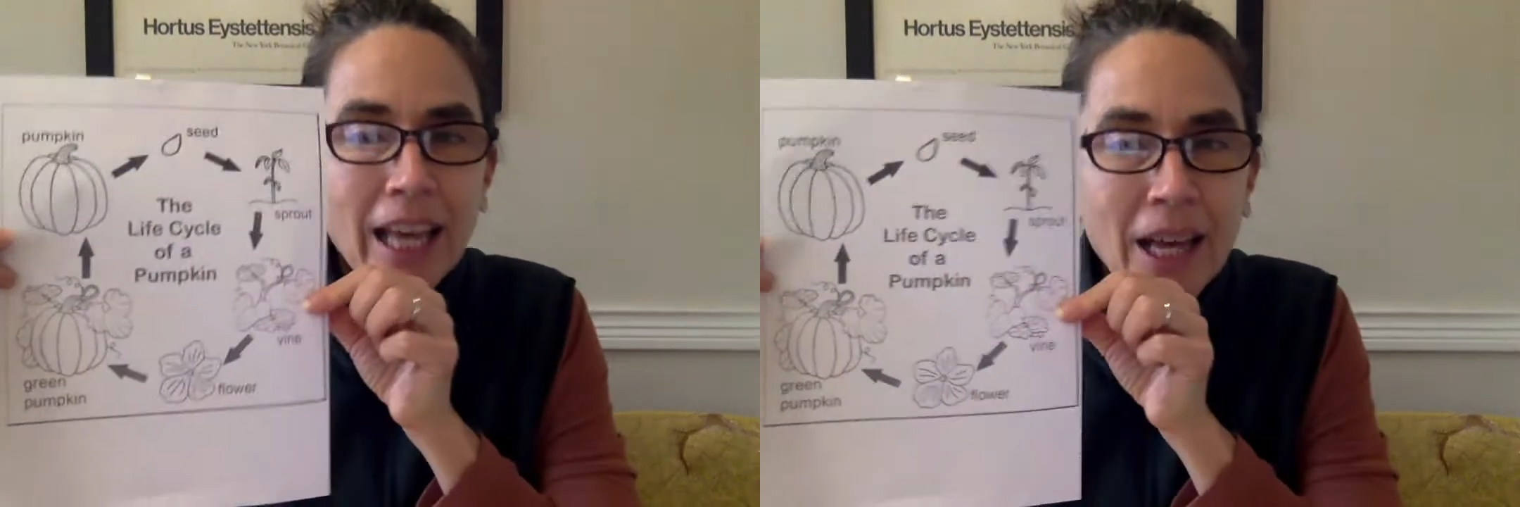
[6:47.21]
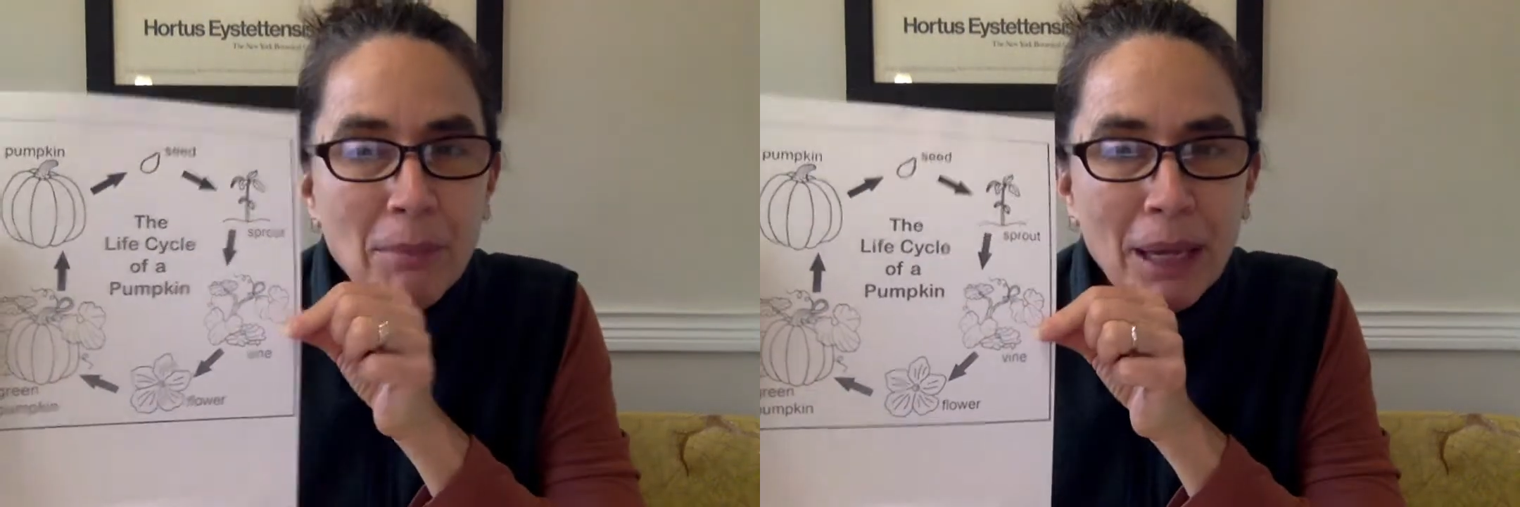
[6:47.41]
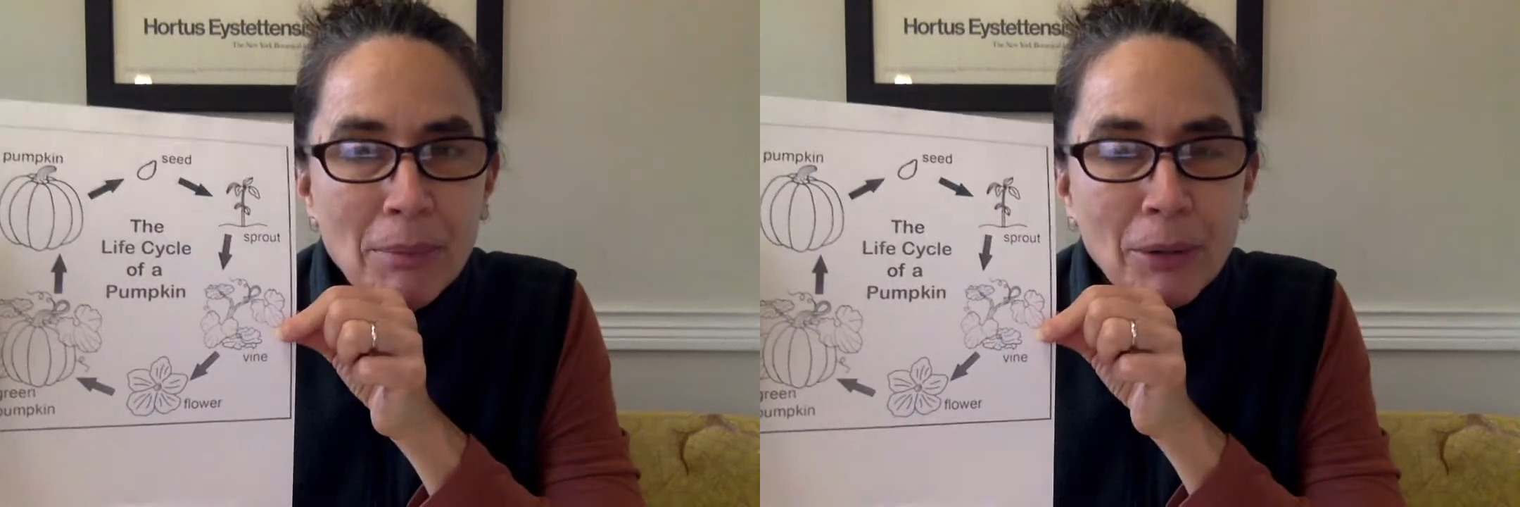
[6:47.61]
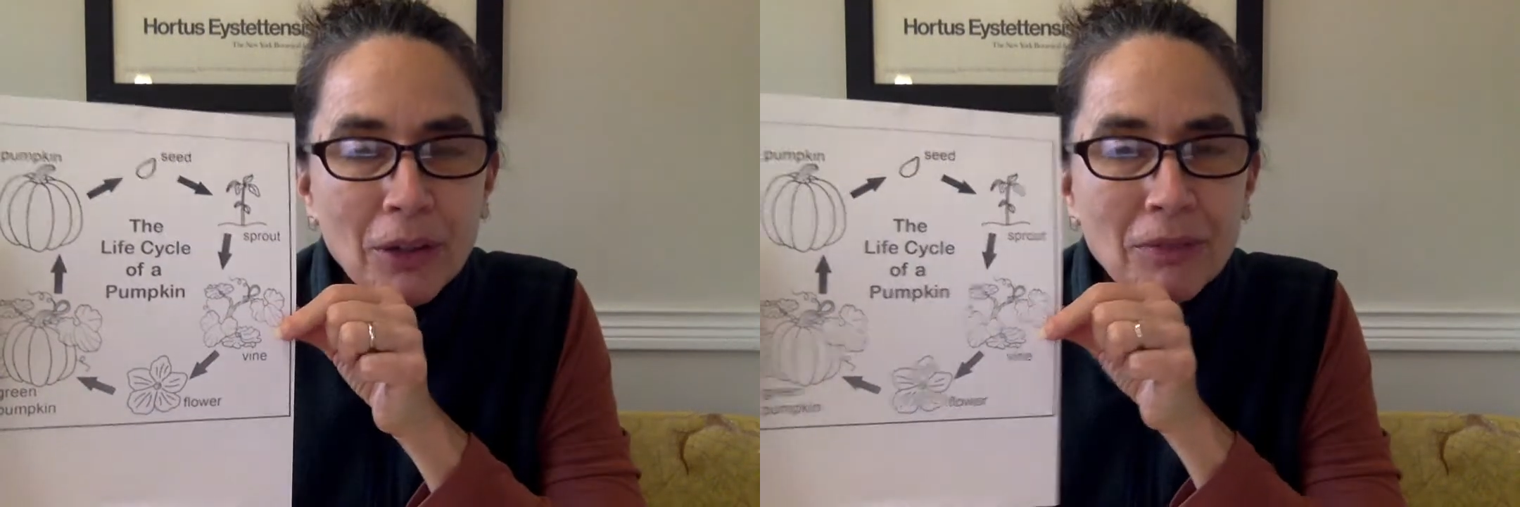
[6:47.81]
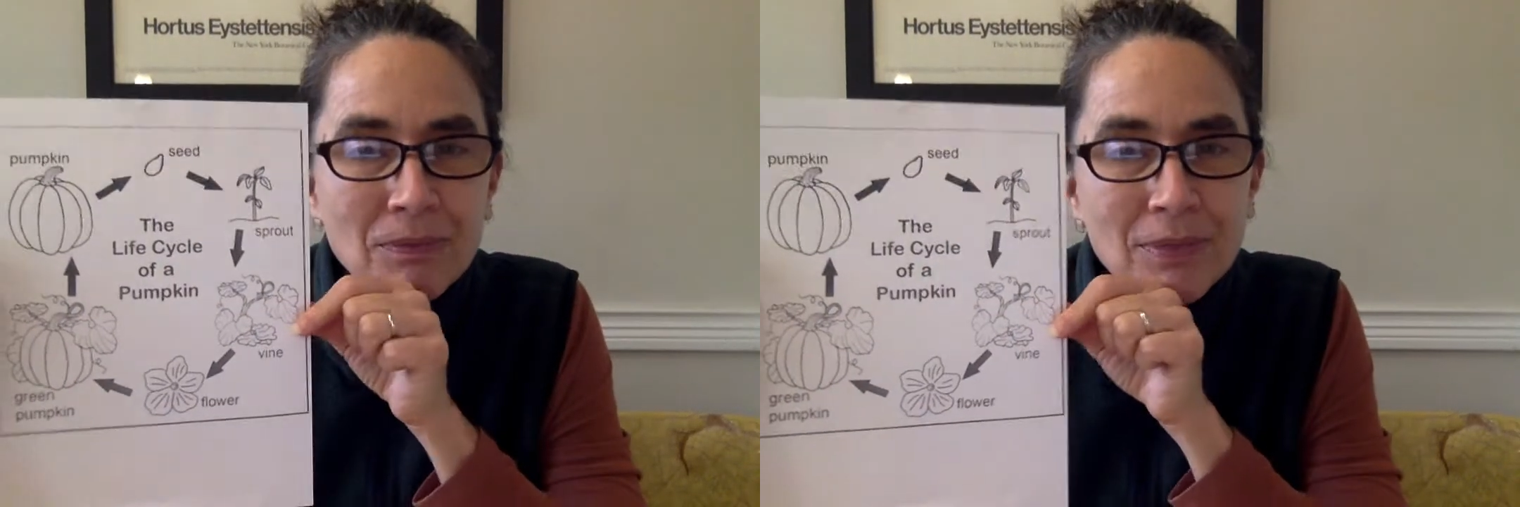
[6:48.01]
a
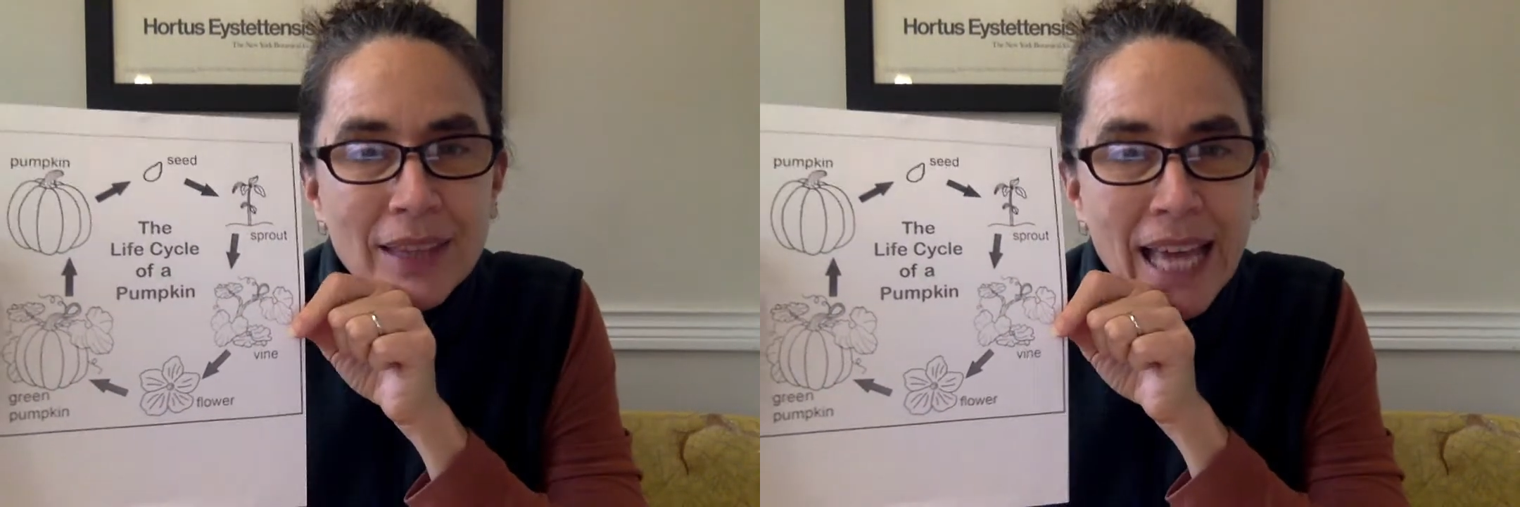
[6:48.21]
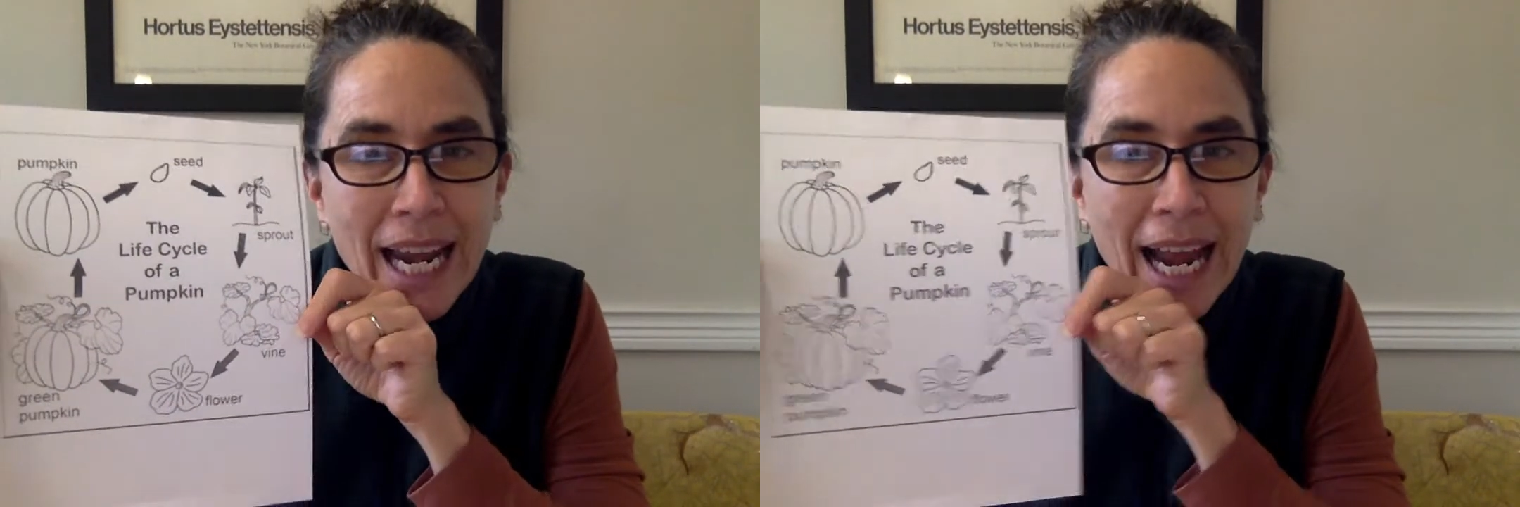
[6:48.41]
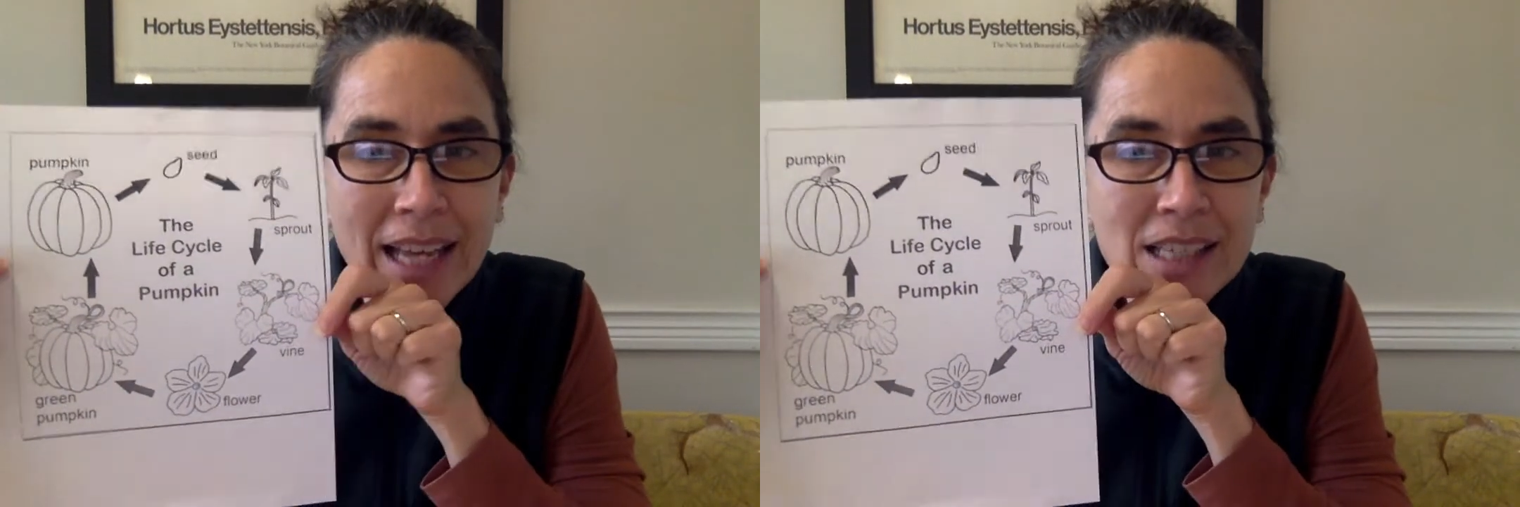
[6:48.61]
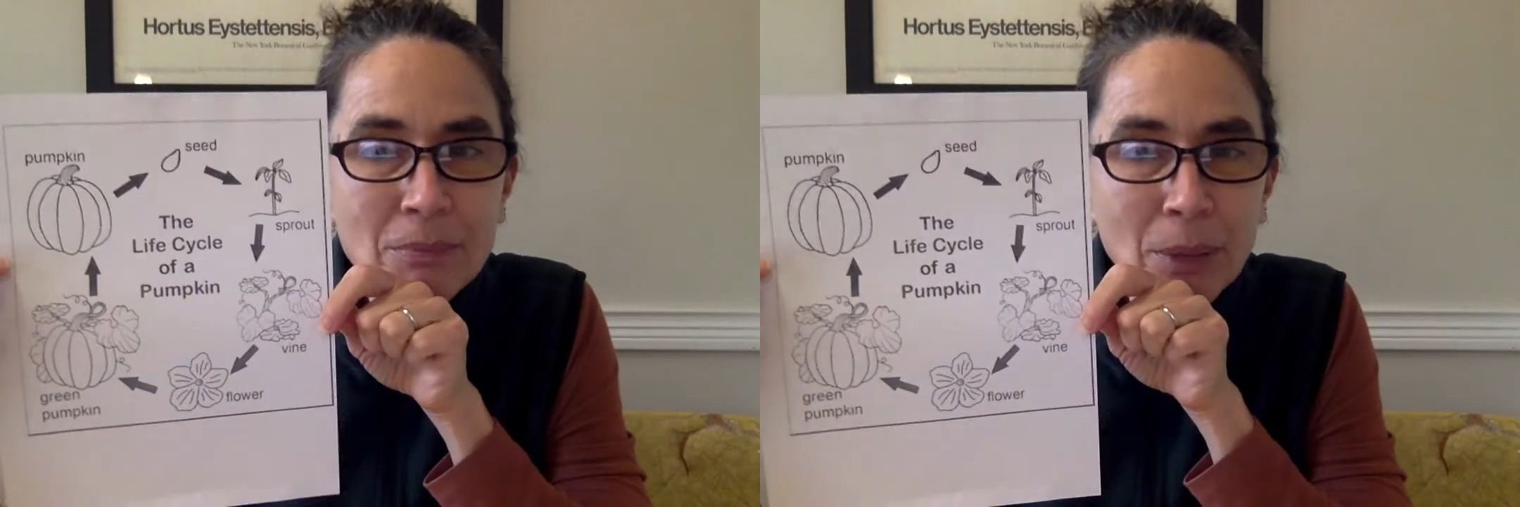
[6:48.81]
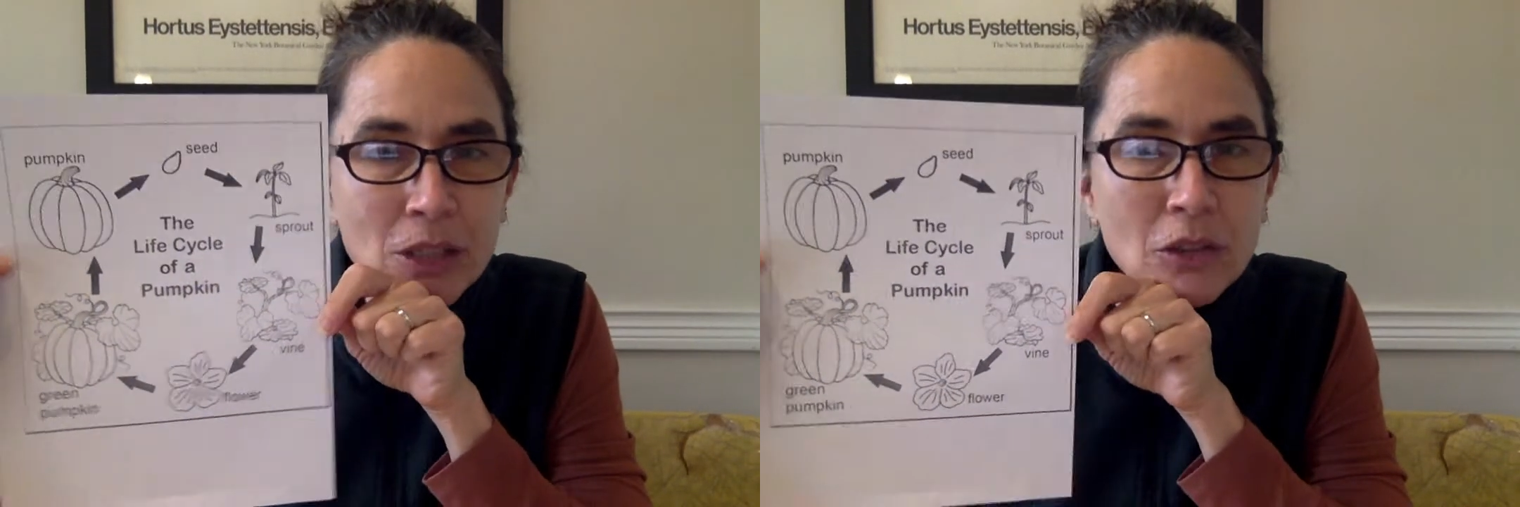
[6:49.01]
paper that has
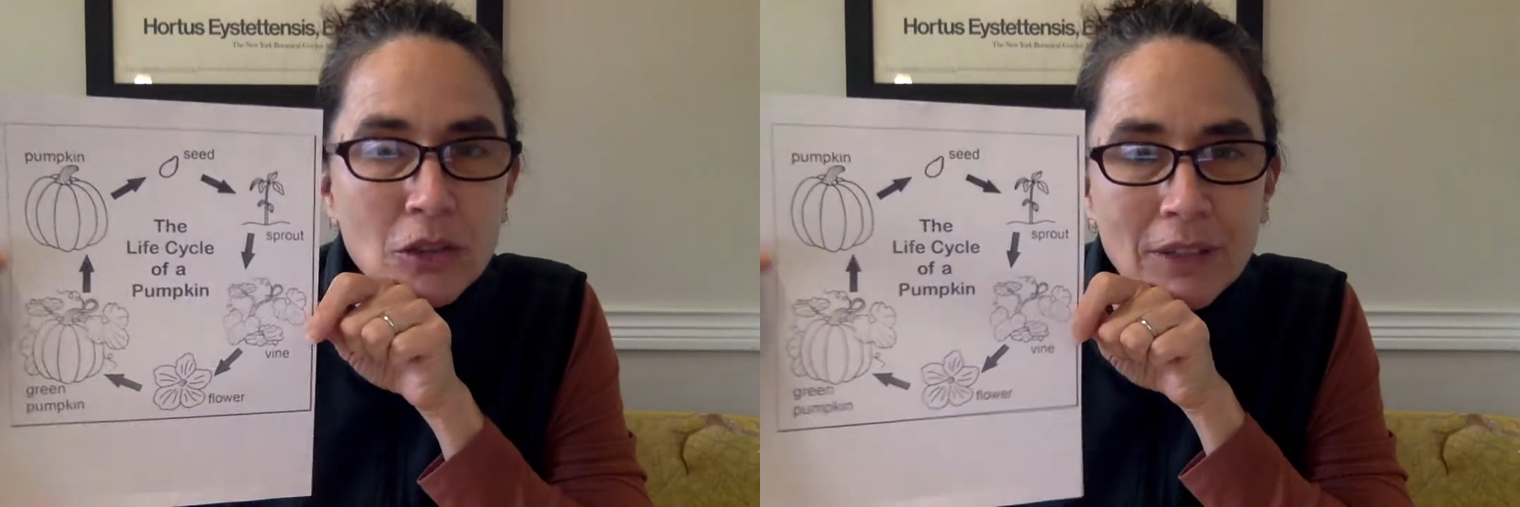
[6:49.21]
pictures